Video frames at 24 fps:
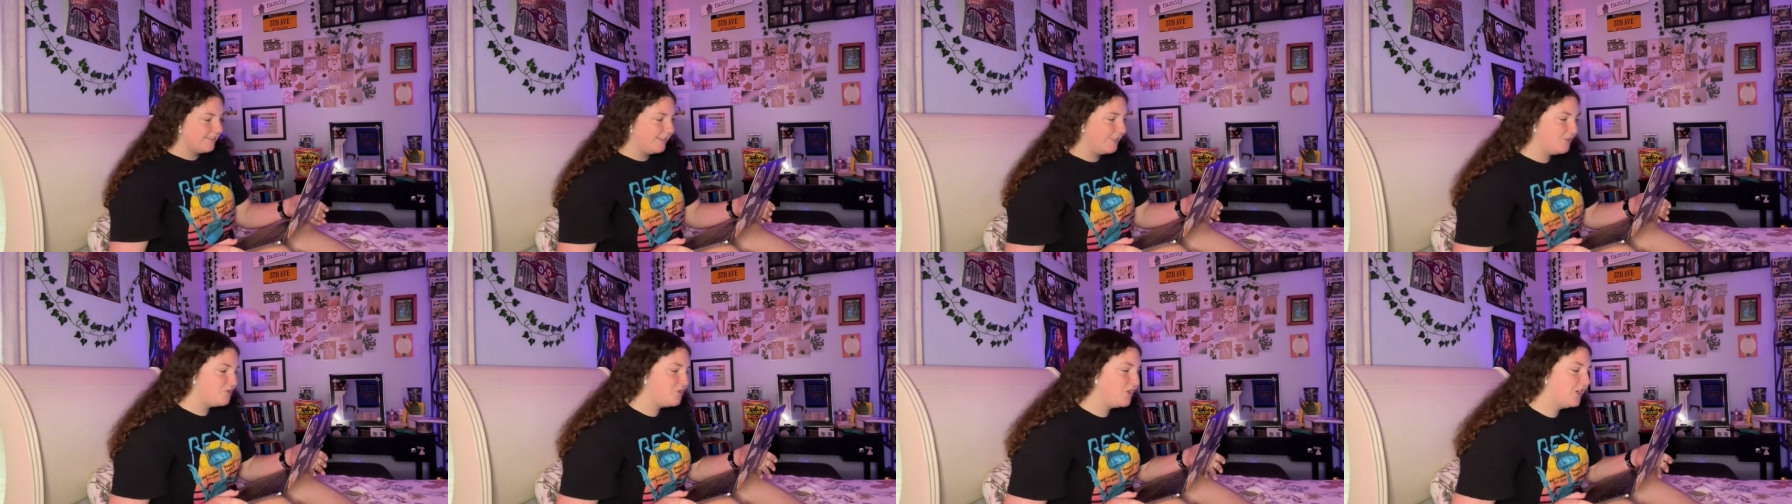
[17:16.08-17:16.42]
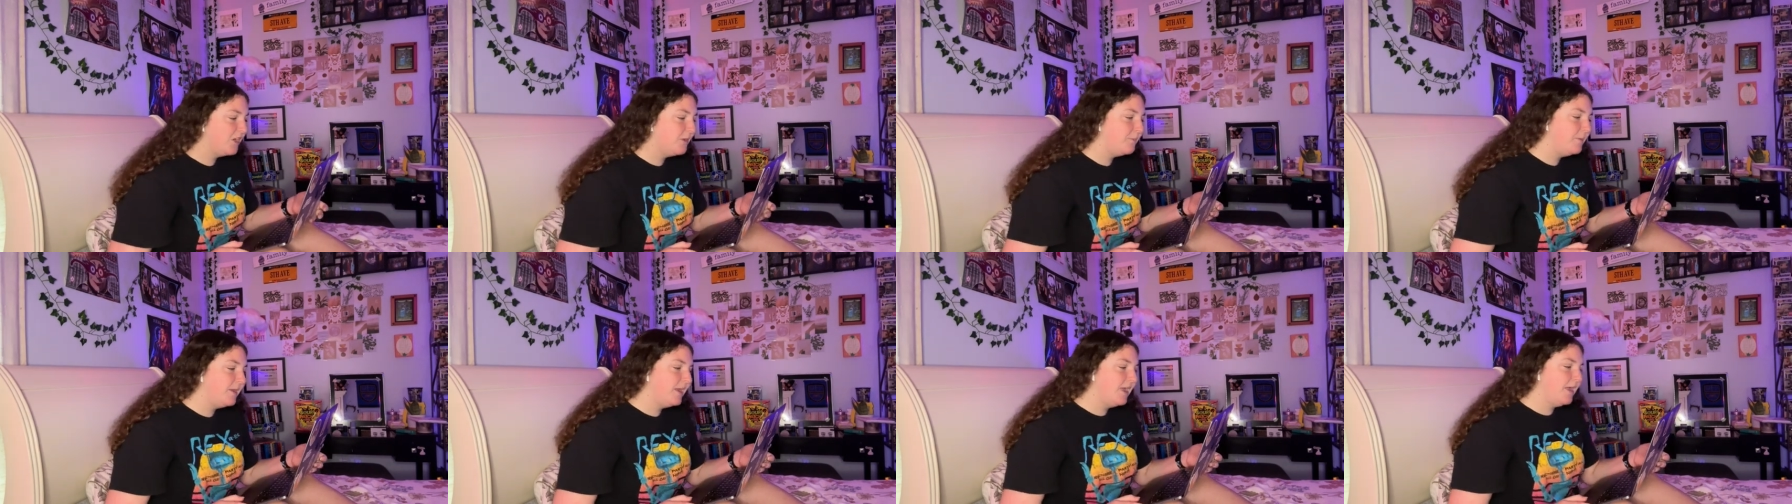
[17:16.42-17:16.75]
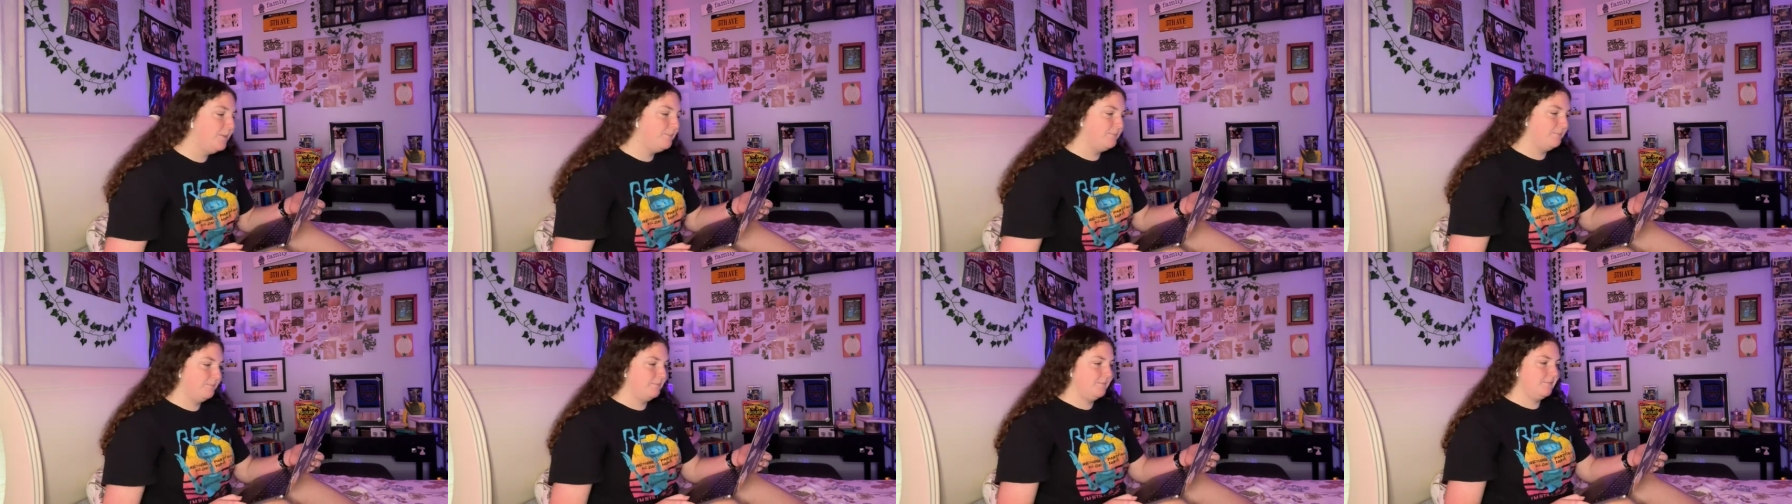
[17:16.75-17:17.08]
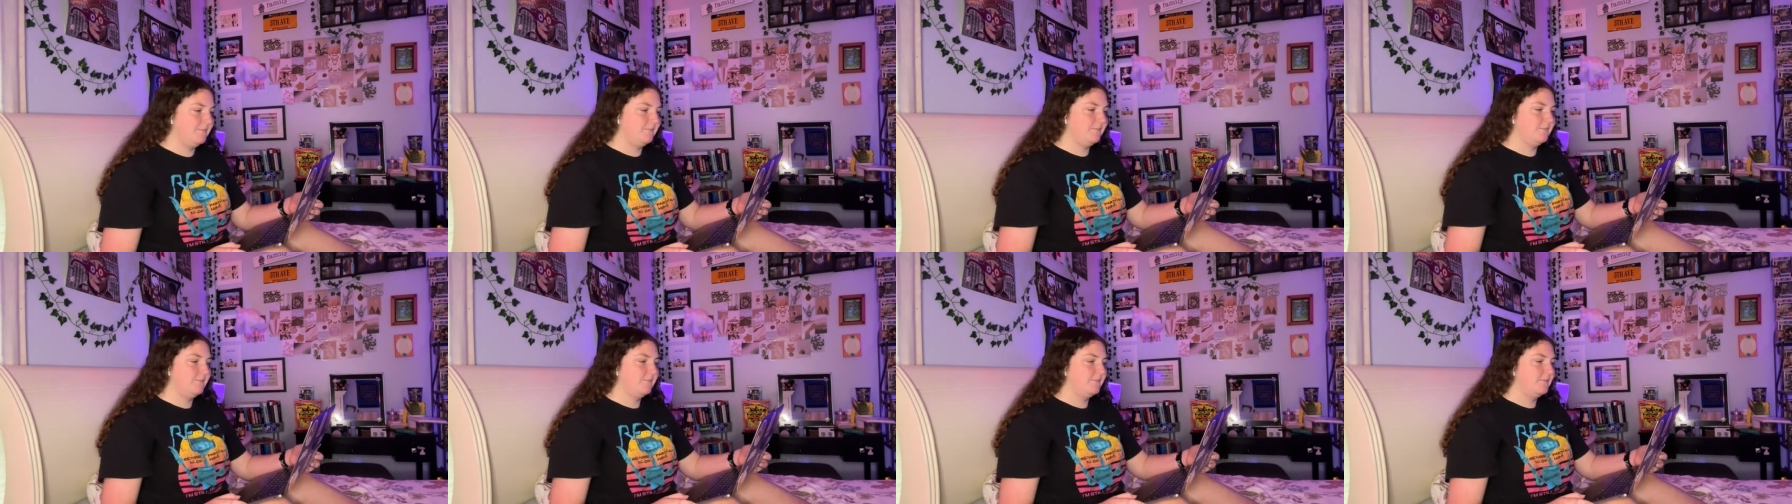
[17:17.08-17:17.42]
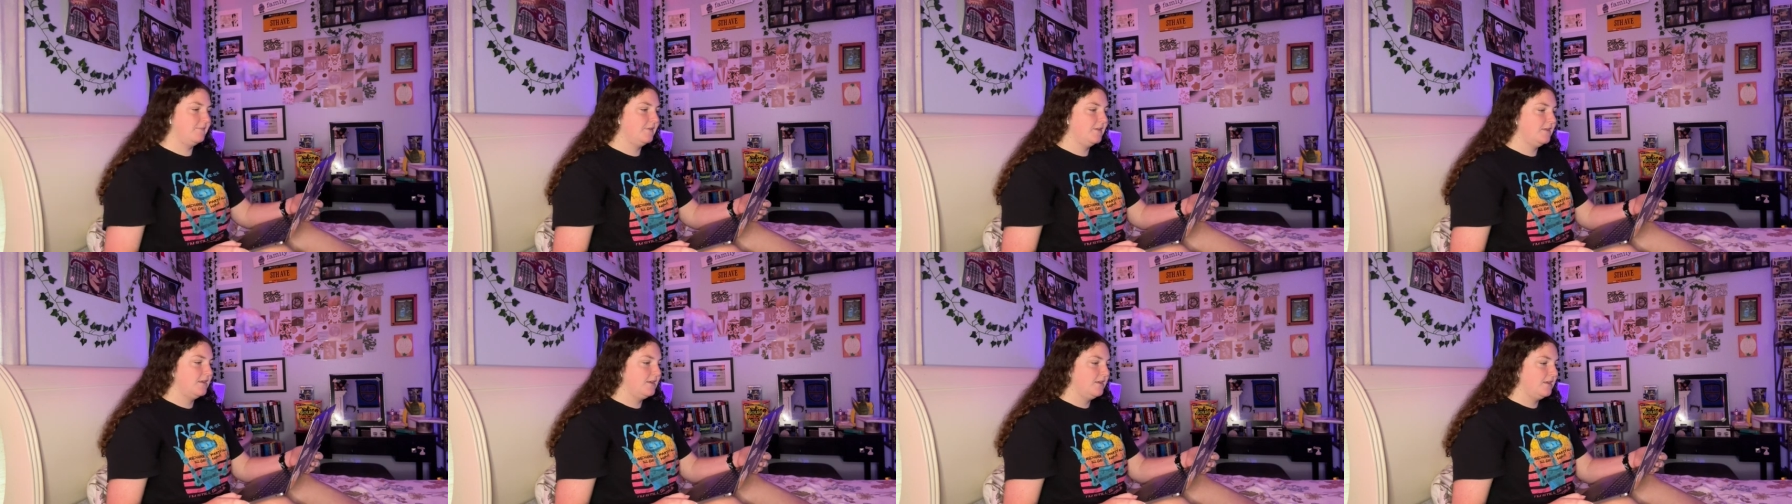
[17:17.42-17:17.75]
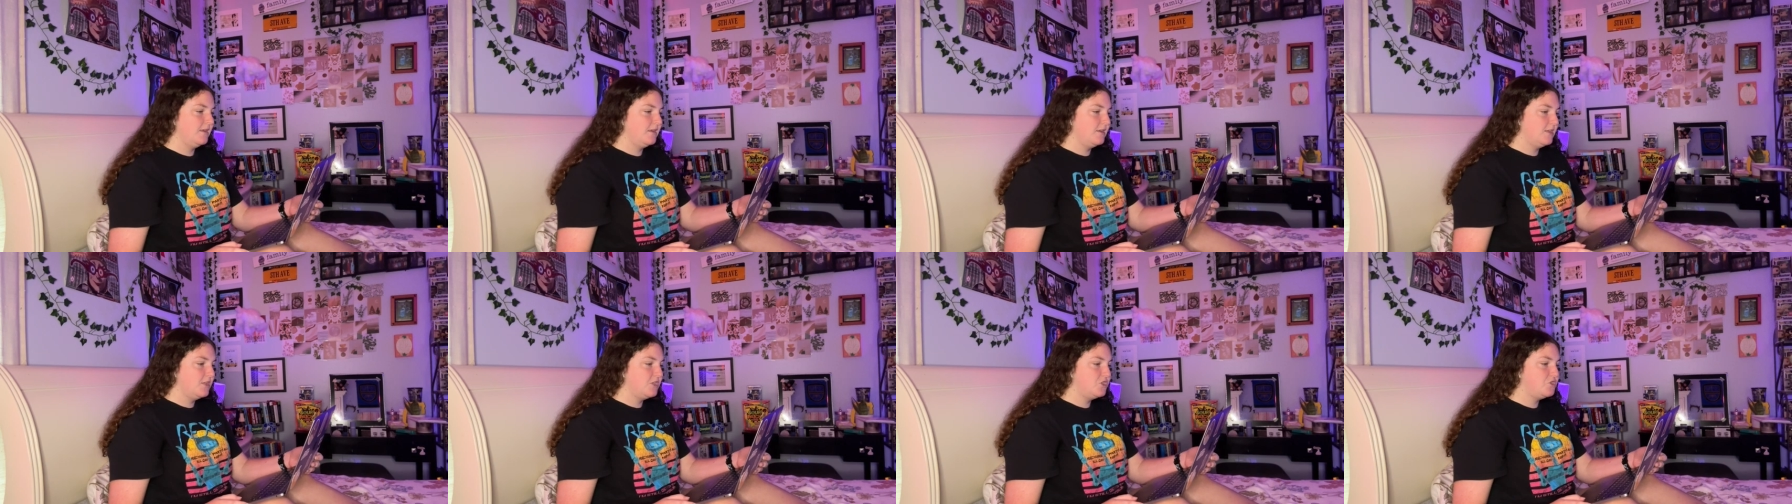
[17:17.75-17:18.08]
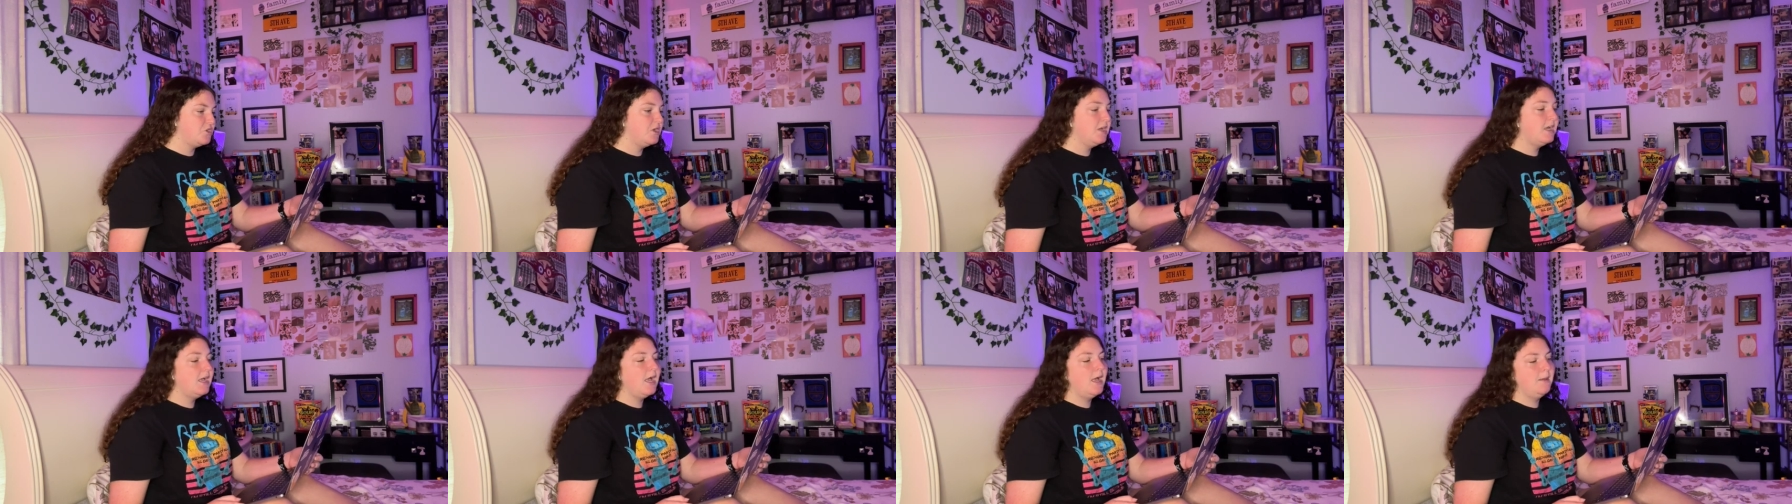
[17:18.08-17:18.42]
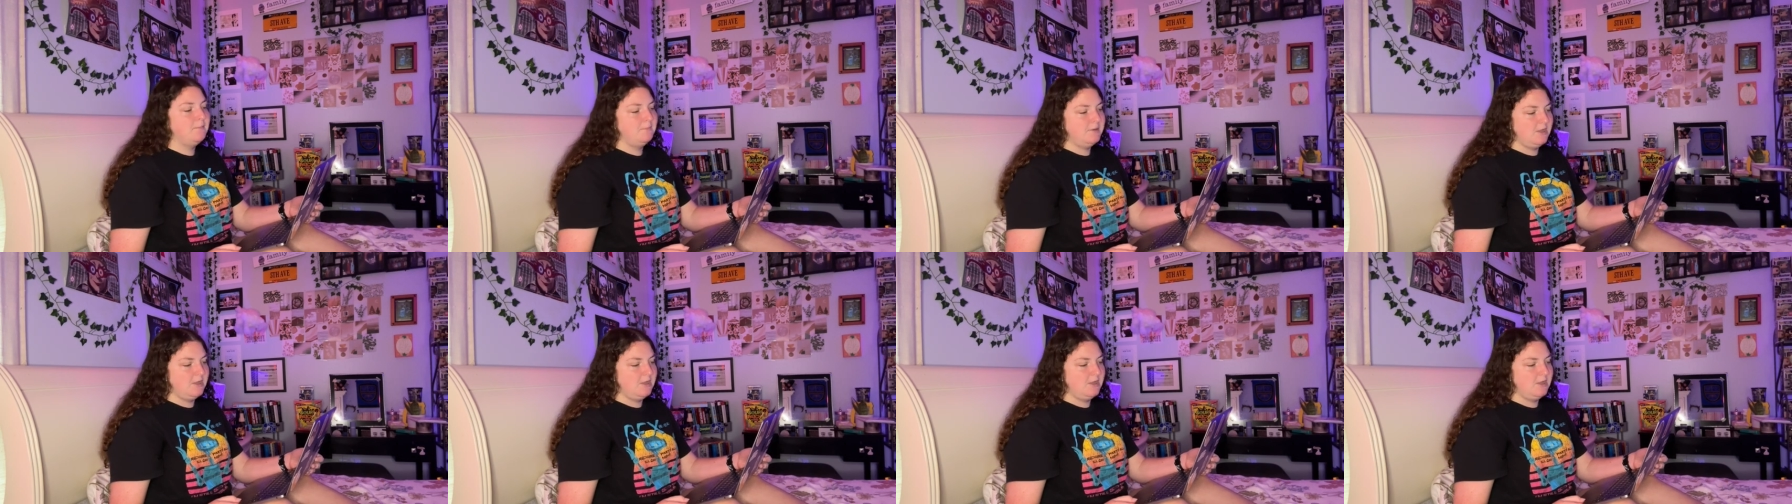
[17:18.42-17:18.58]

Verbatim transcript: Drink me up. Drink up,